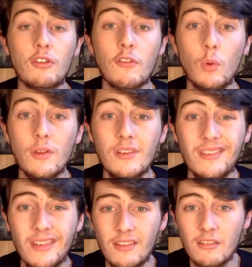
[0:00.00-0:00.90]
So if you want to see
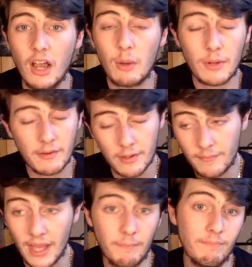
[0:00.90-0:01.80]
season 9, whenever
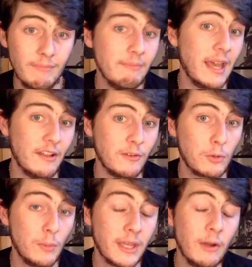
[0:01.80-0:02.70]
that ends up
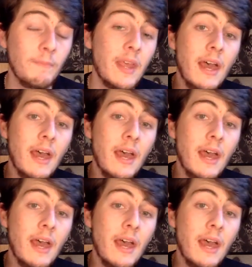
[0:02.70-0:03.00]
coming out,